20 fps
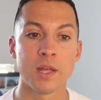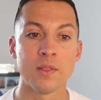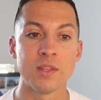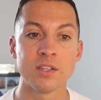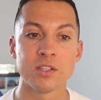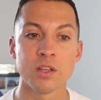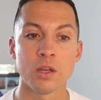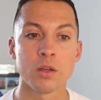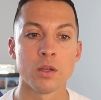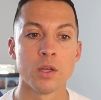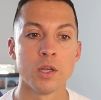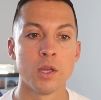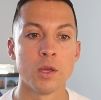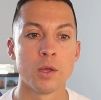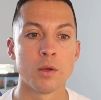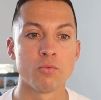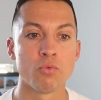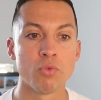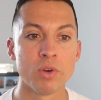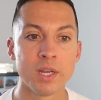And these are
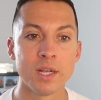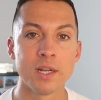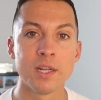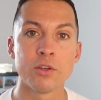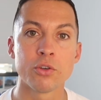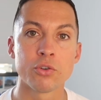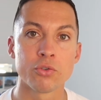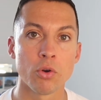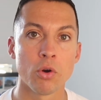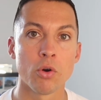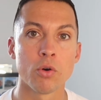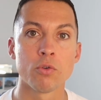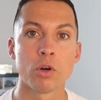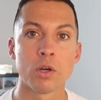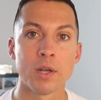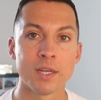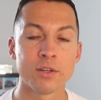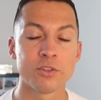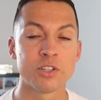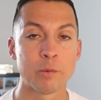really strong
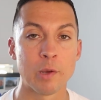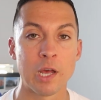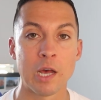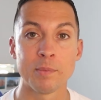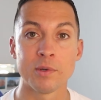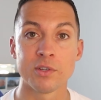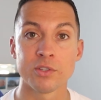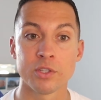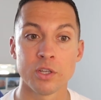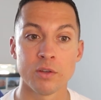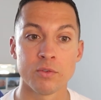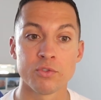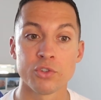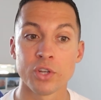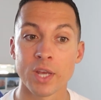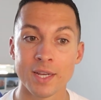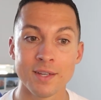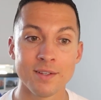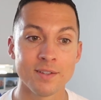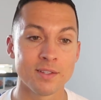relationship habits that have
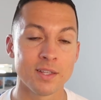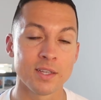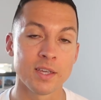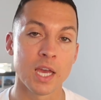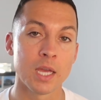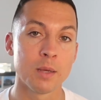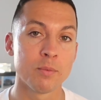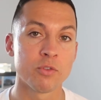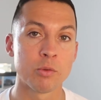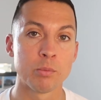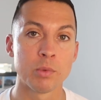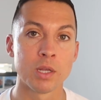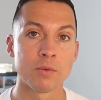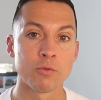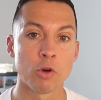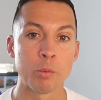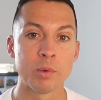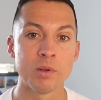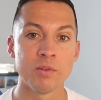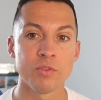changed the game for me
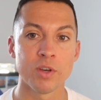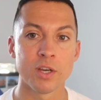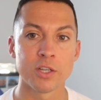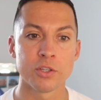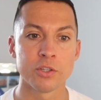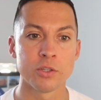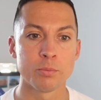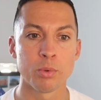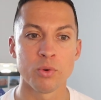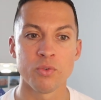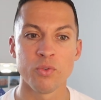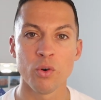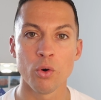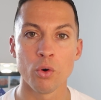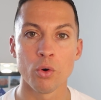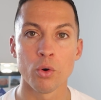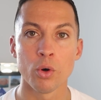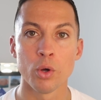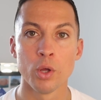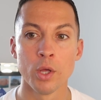and Robin versus
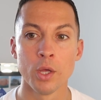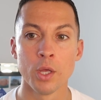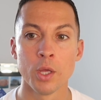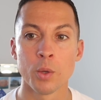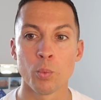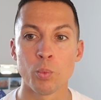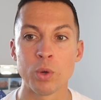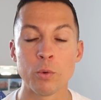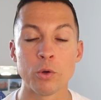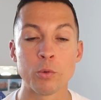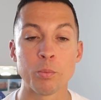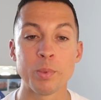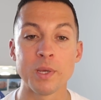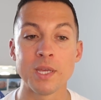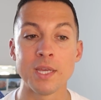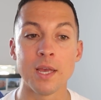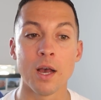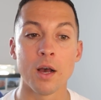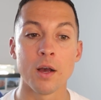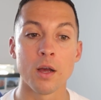before we would
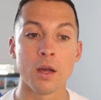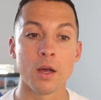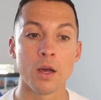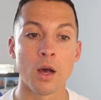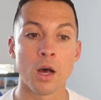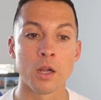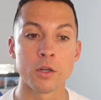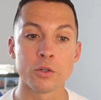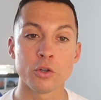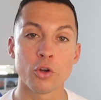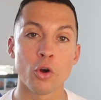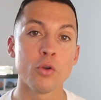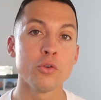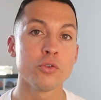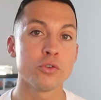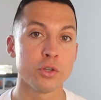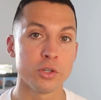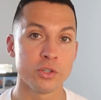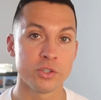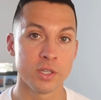be
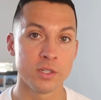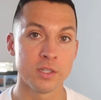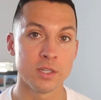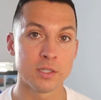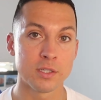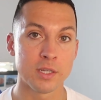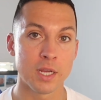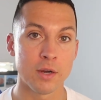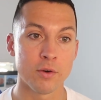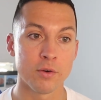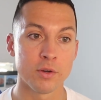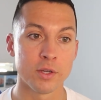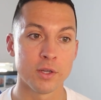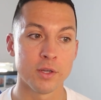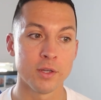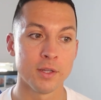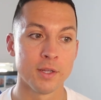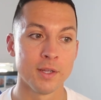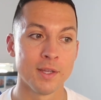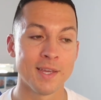unconscious in this
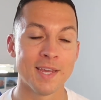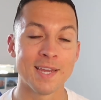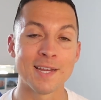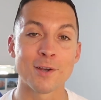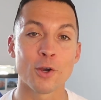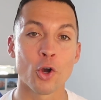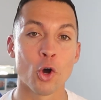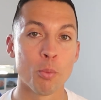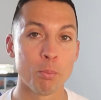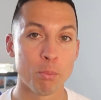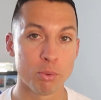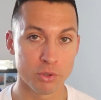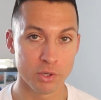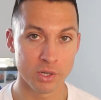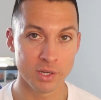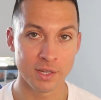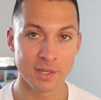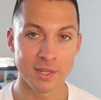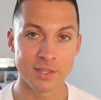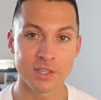area,
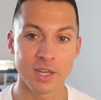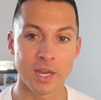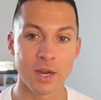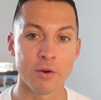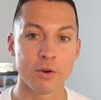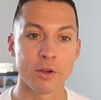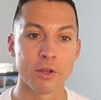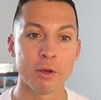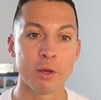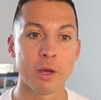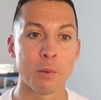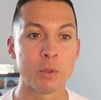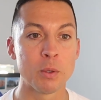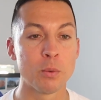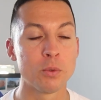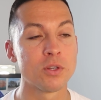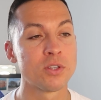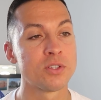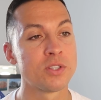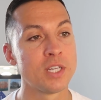incompetent in this area, and we
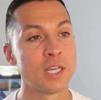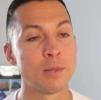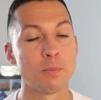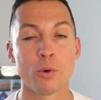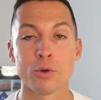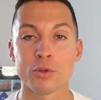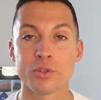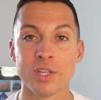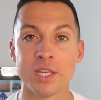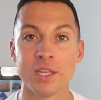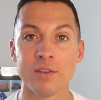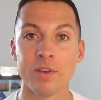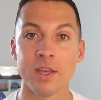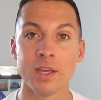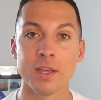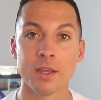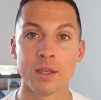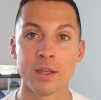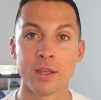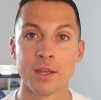would just sit and watch
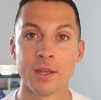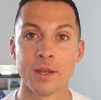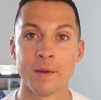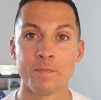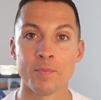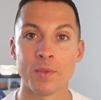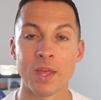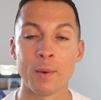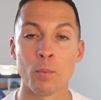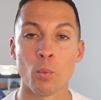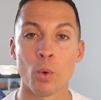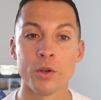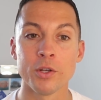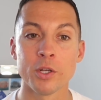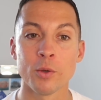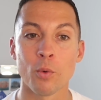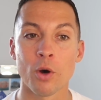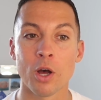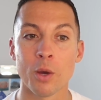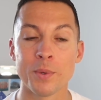TV and
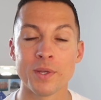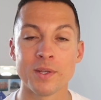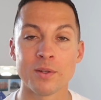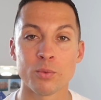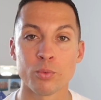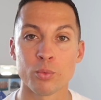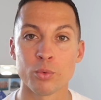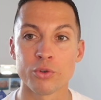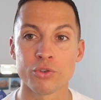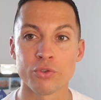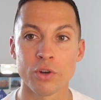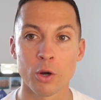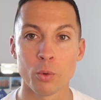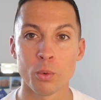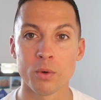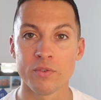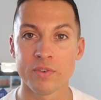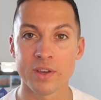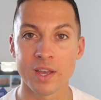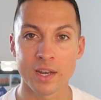wonder why we would
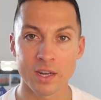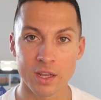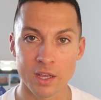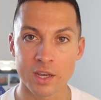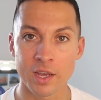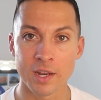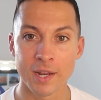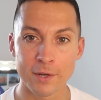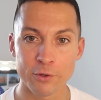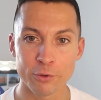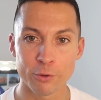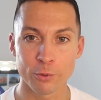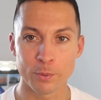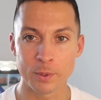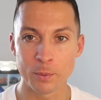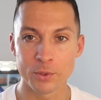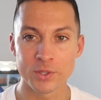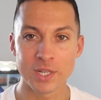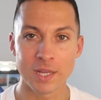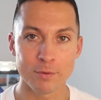struggle with a connection because
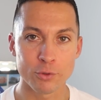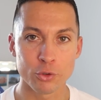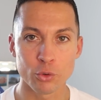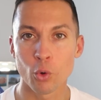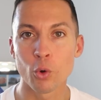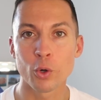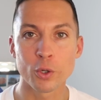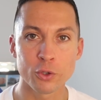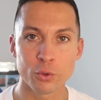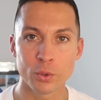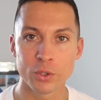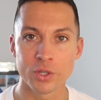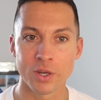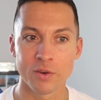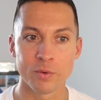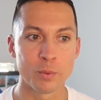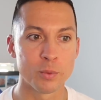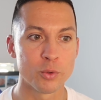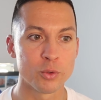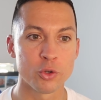we was never talking to each
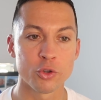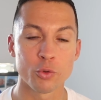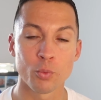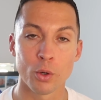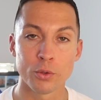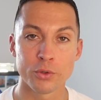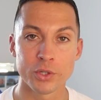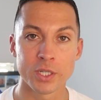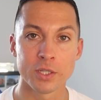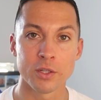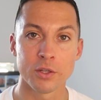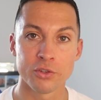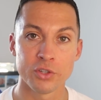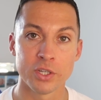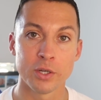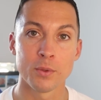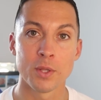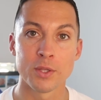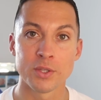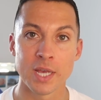other. We were just watching the
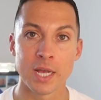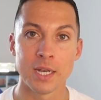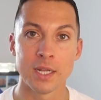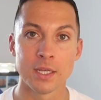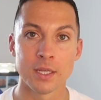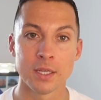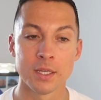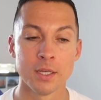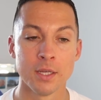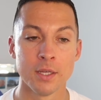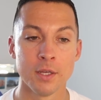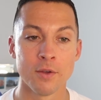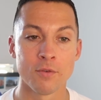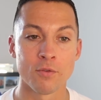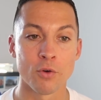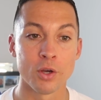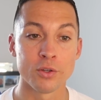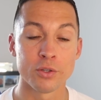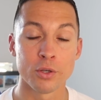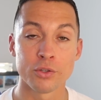shit on the telly,
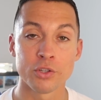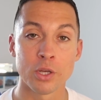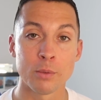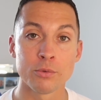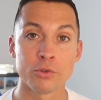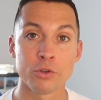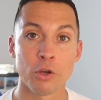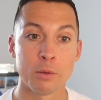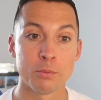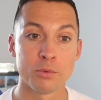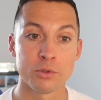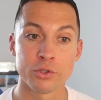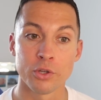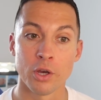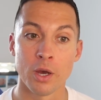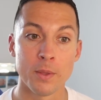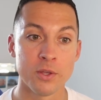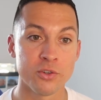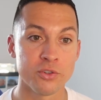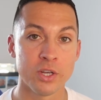right? So sometimes
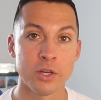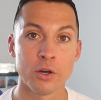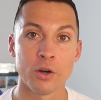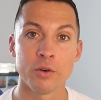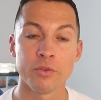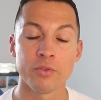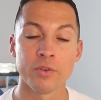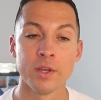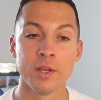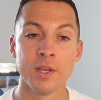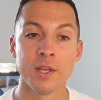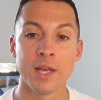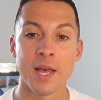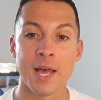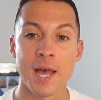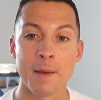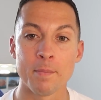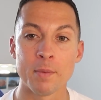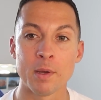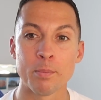turn the shit off.
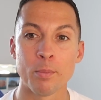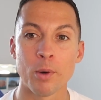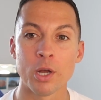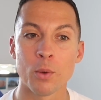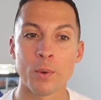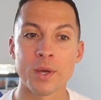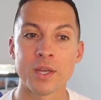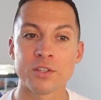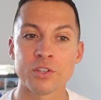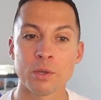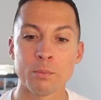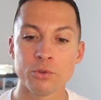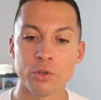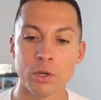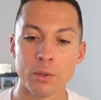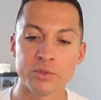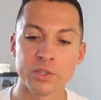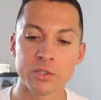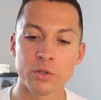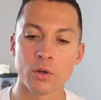Um, and by the way,
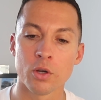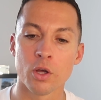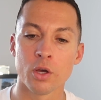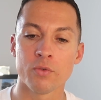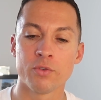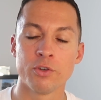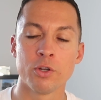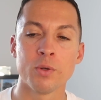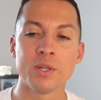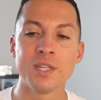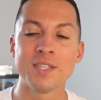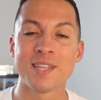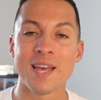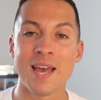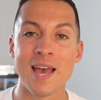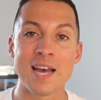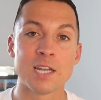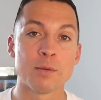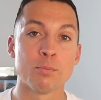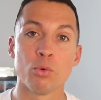sometimes in your life you don't need
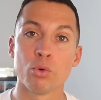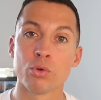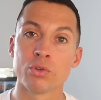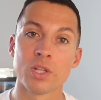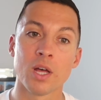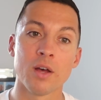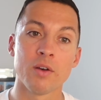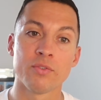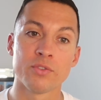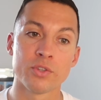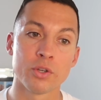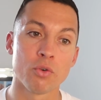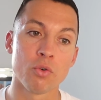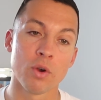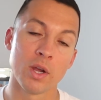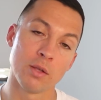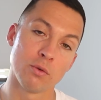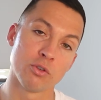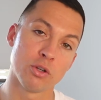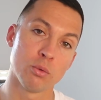to add more stuff to
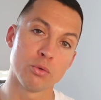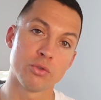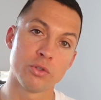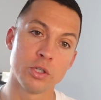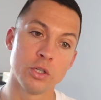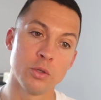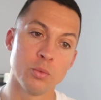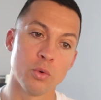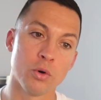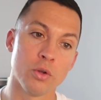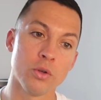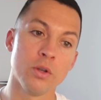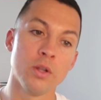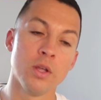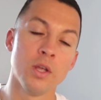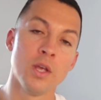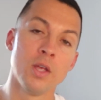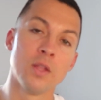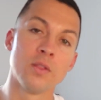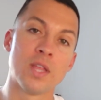create the results that you
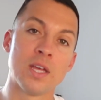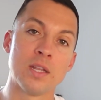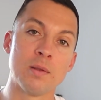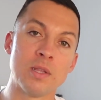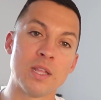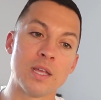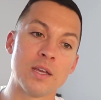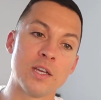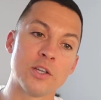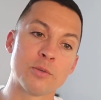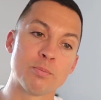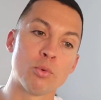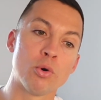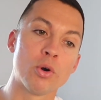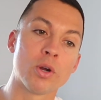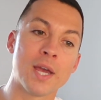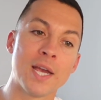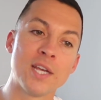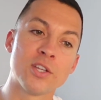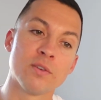want. That it's
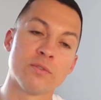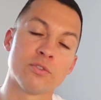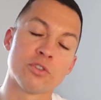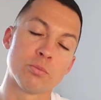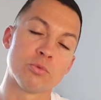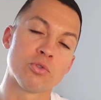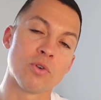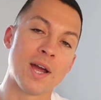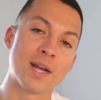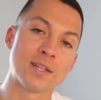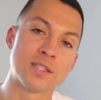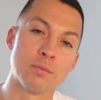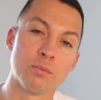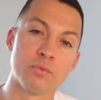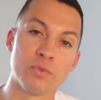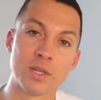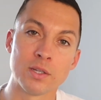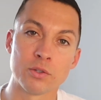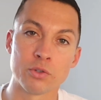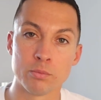more a case of
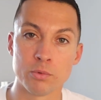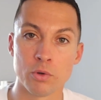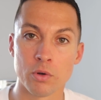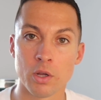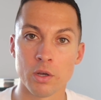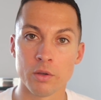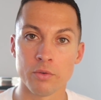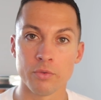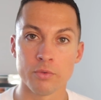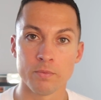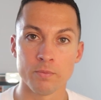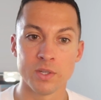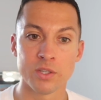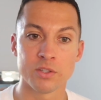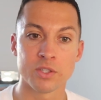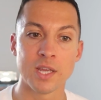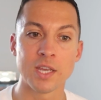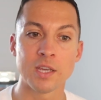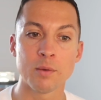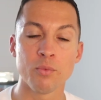subtracting things from your life.
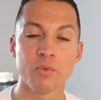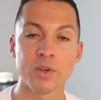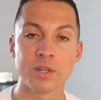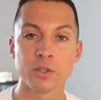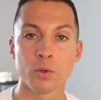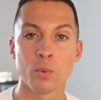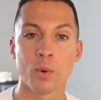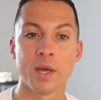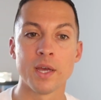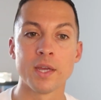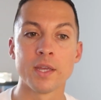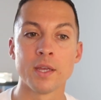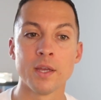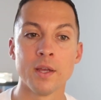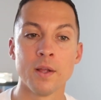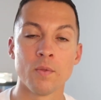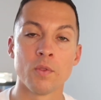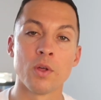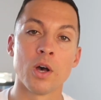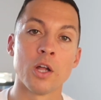It's taking things away
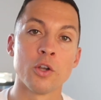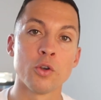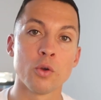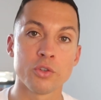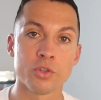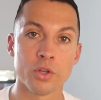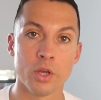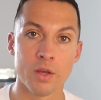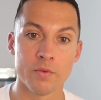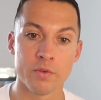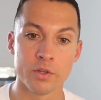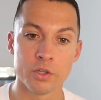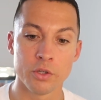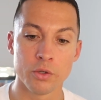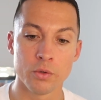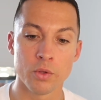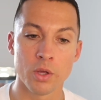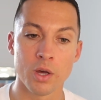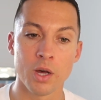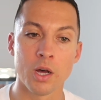that are not serving
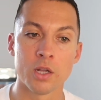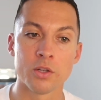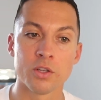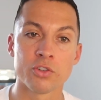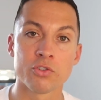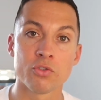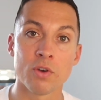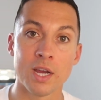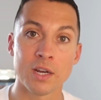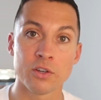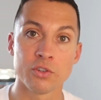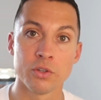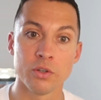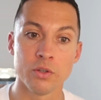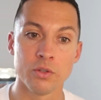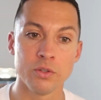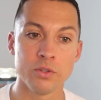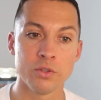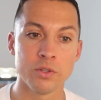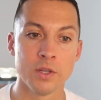you, that are
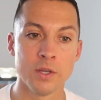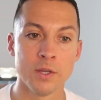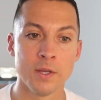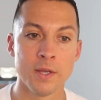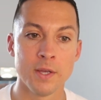distractions.